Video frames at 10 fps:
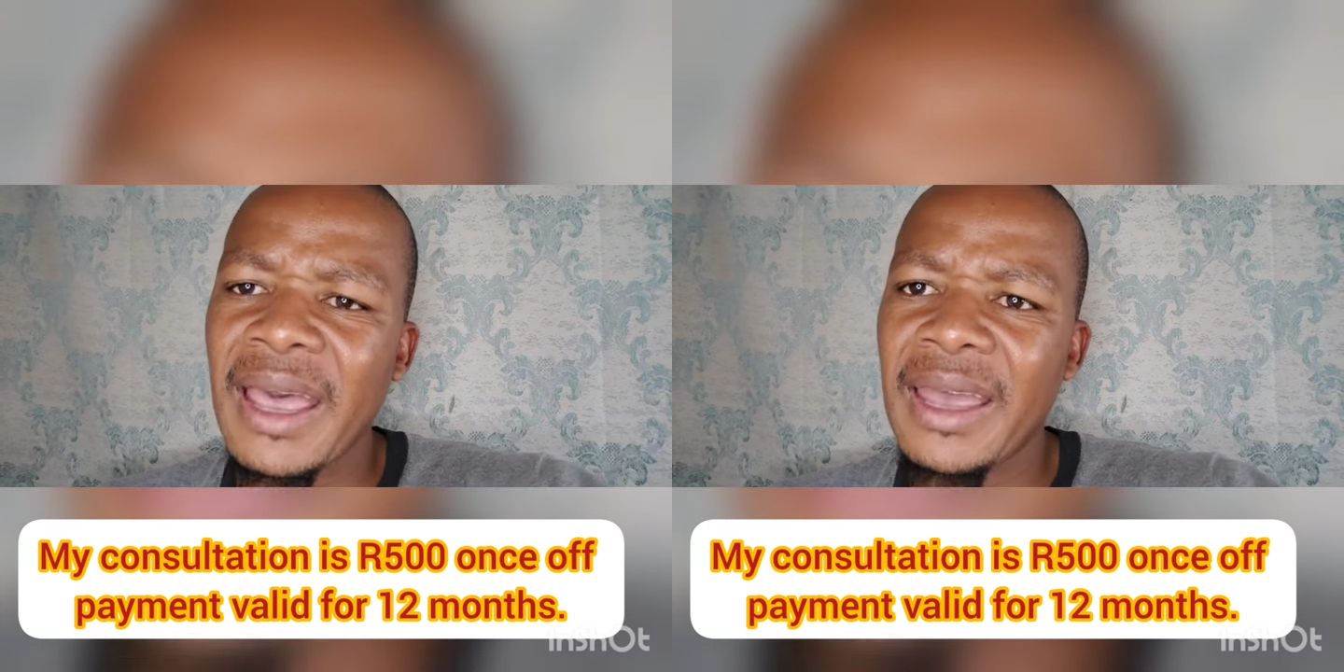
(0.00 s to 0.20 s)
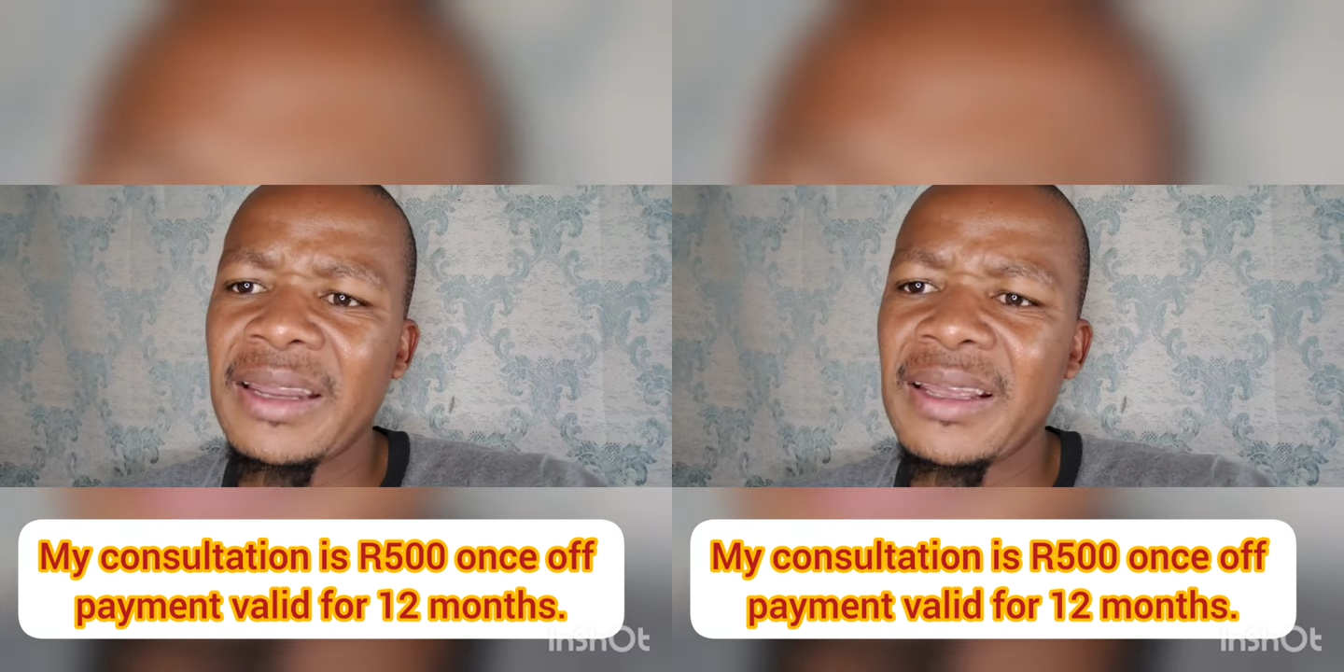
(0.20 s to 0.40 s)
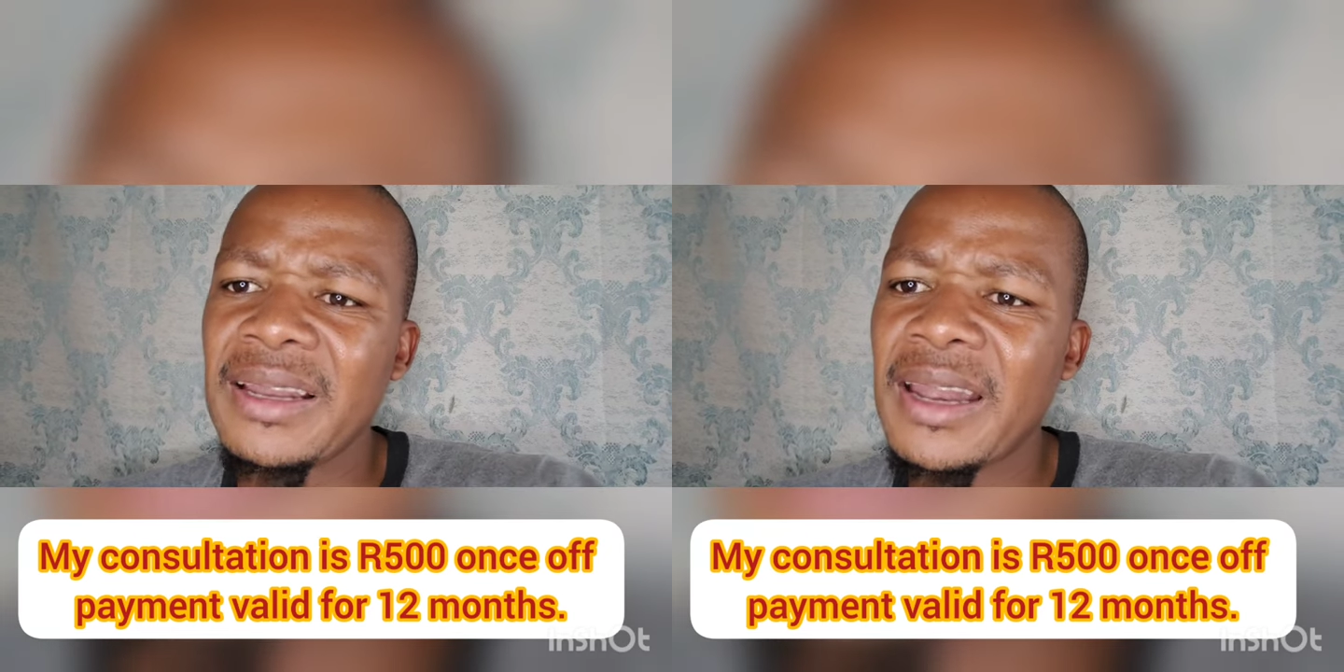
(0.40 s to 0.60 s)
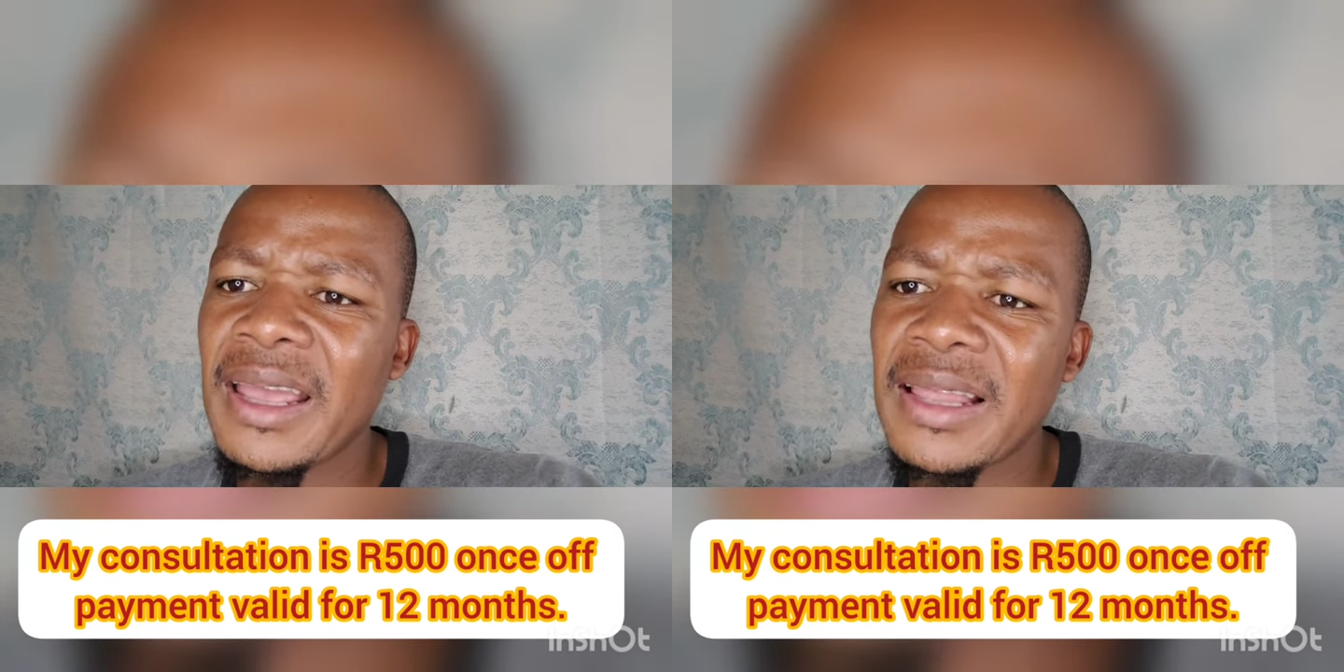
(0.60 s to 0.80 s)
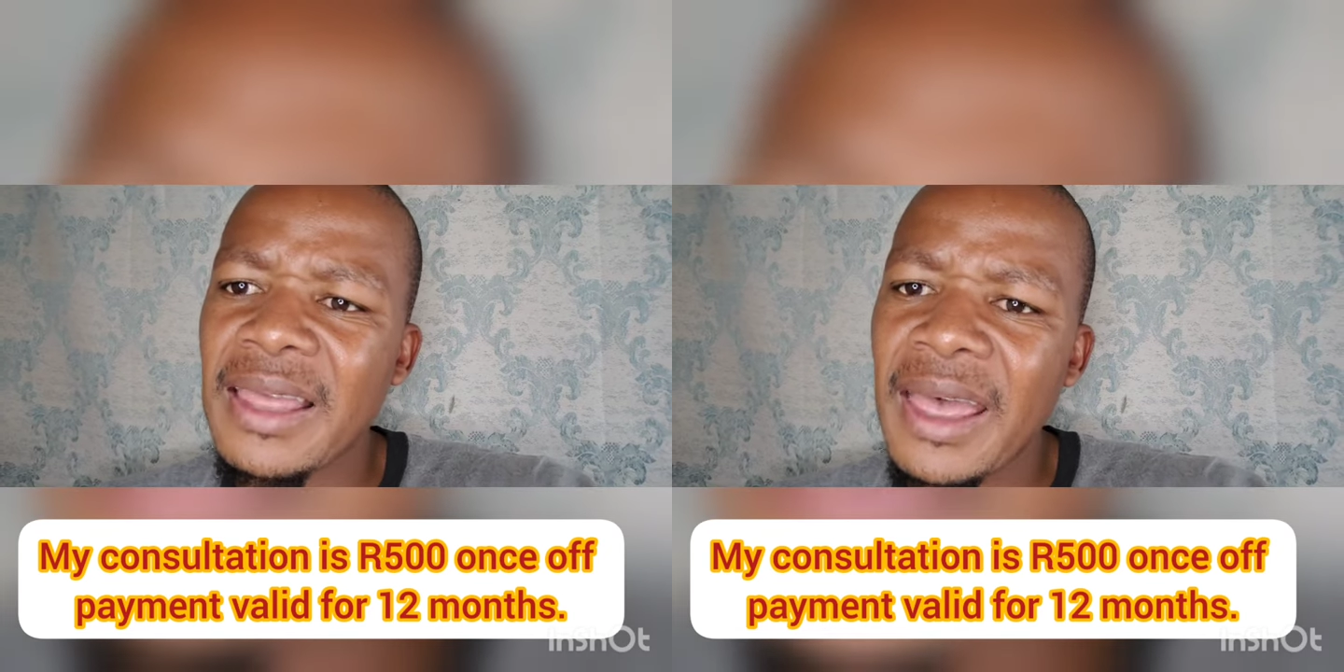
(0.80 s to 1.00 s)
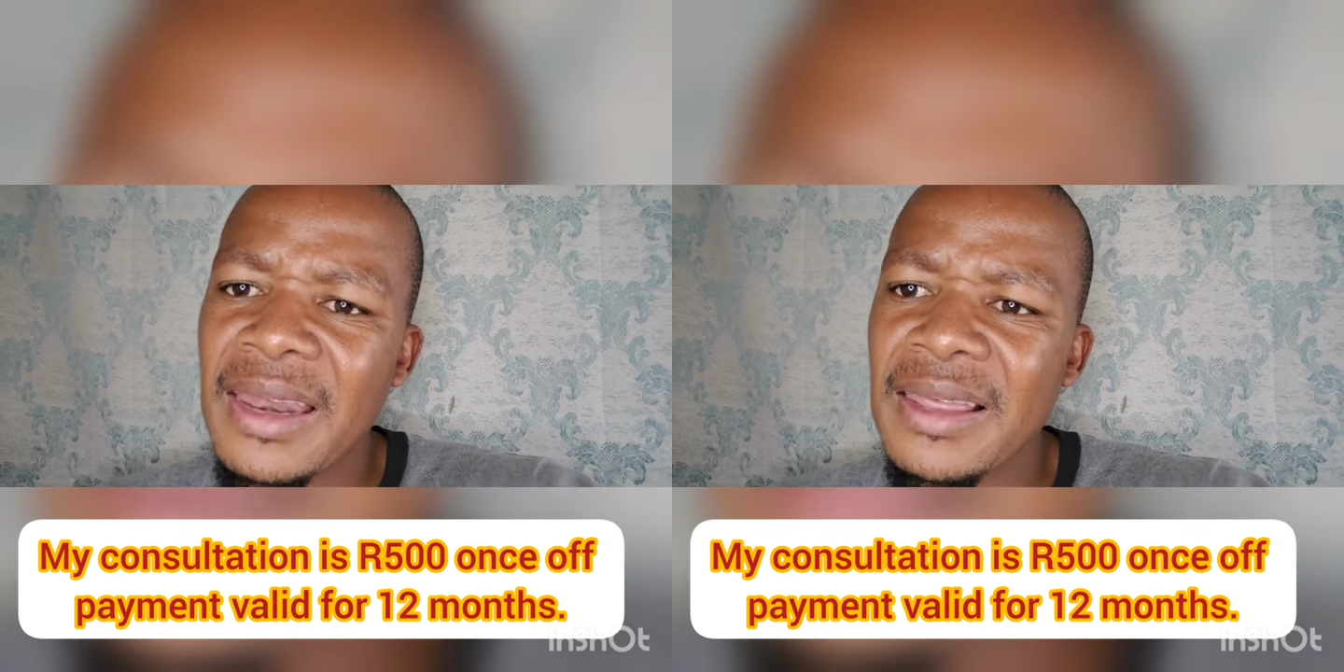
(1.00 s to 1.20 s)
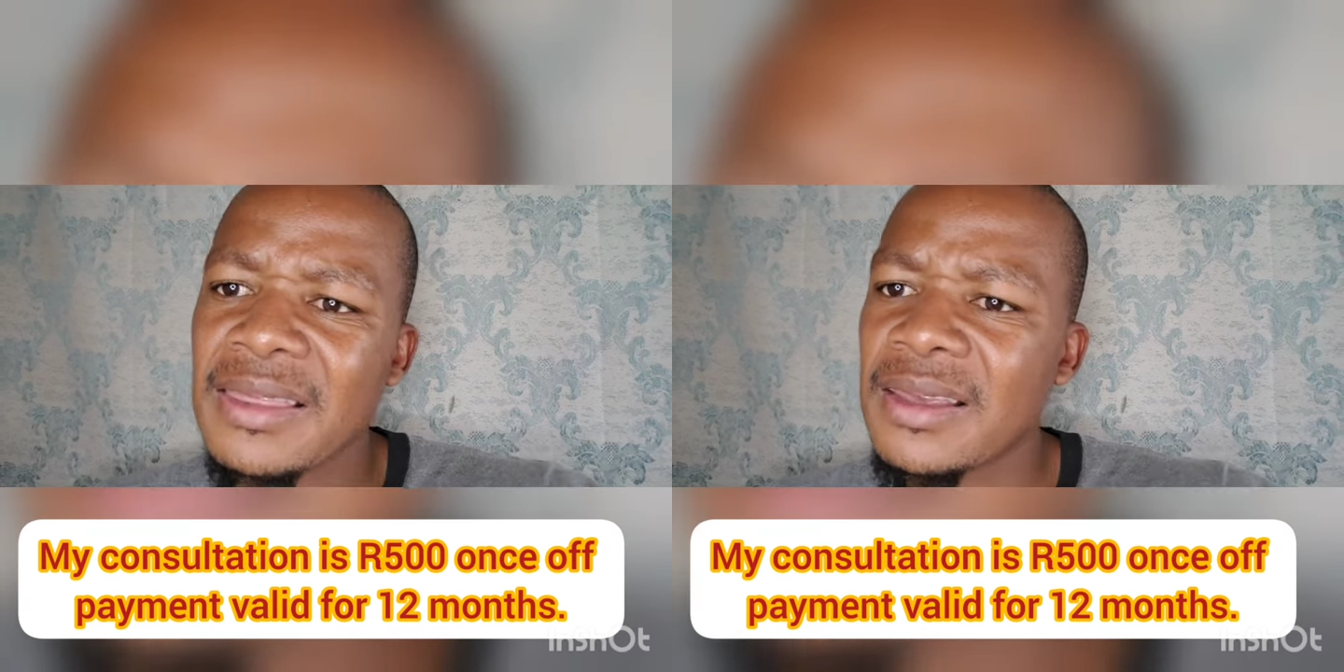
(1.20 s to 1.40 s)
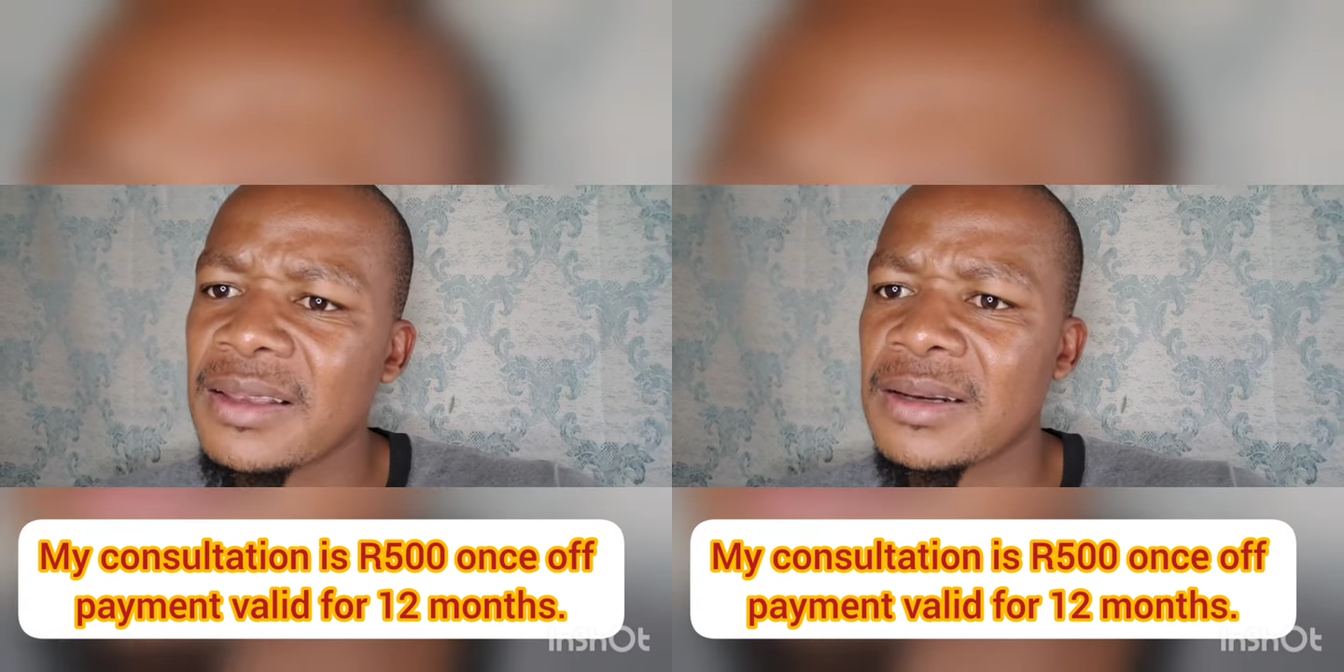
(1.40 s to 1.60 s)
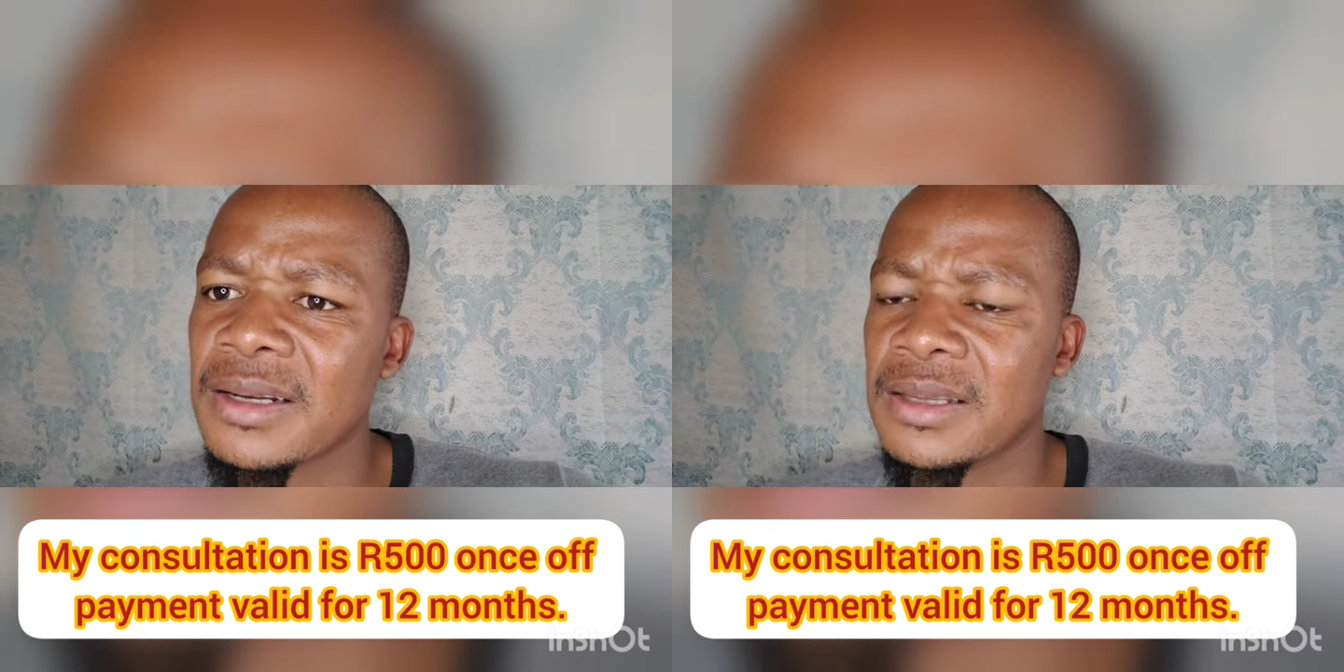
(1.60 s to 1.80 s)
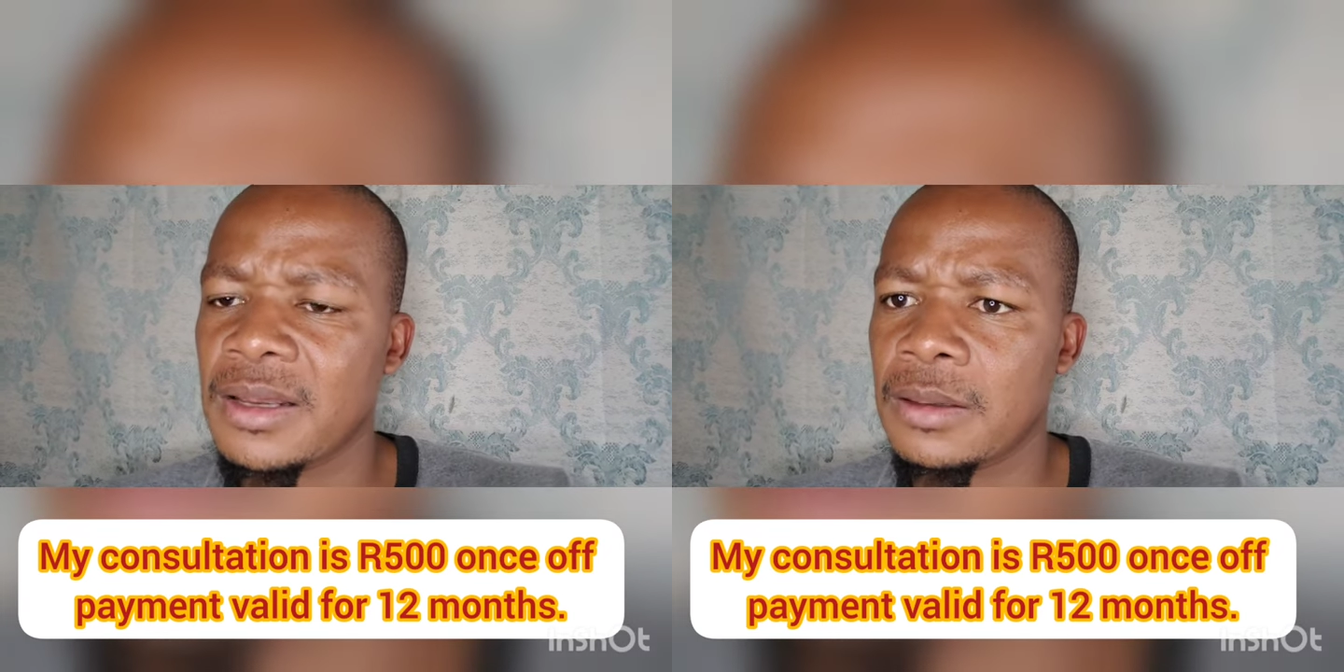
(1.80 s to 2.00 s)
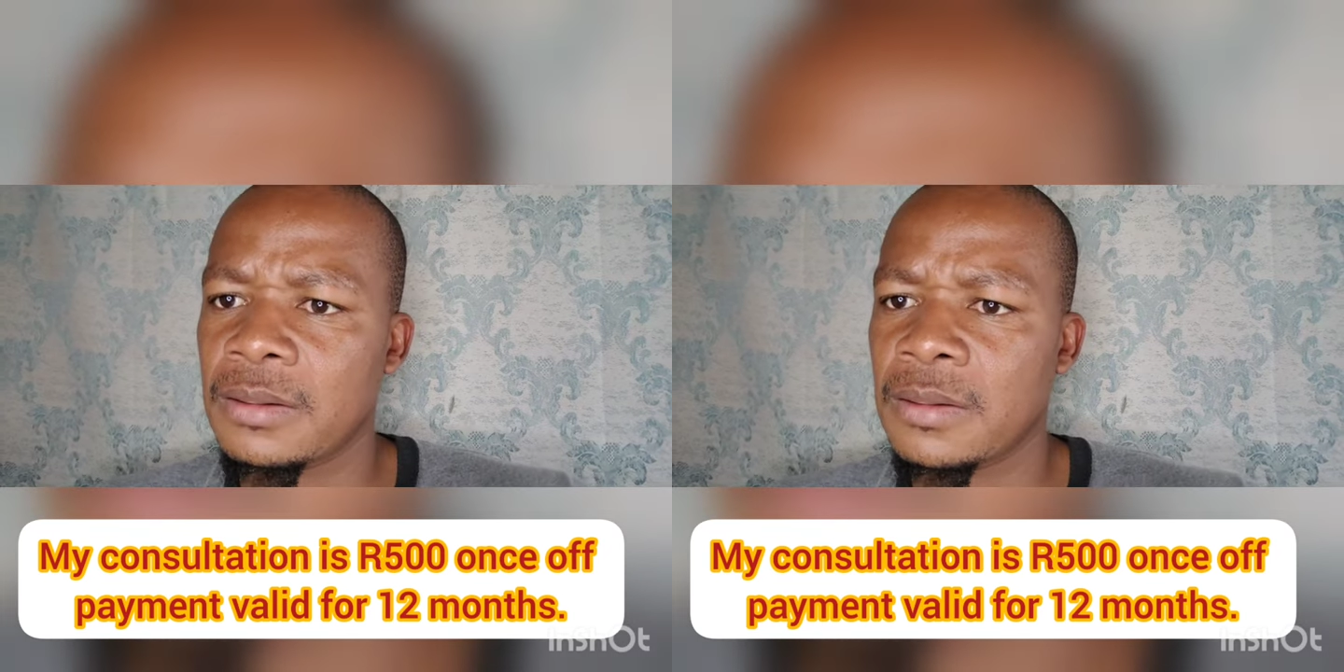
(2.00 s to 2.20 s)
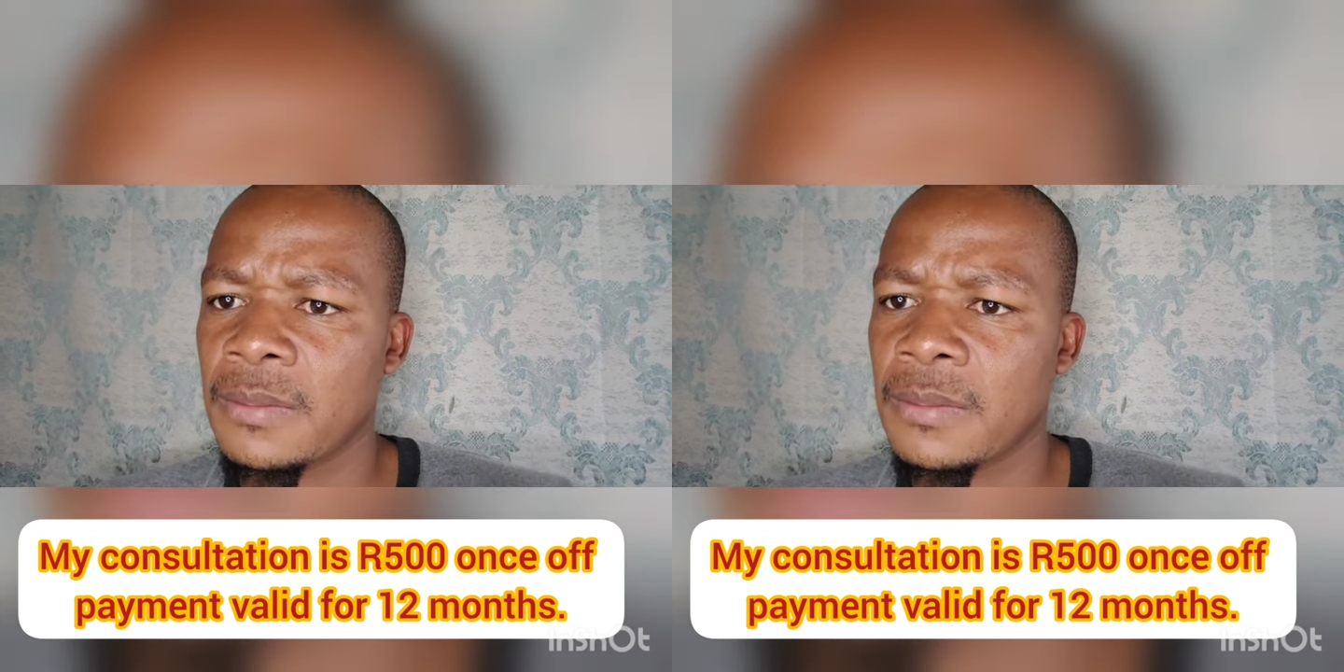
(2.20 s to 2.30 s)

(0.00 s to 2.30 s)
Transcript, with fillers: and he didn't get anything in return.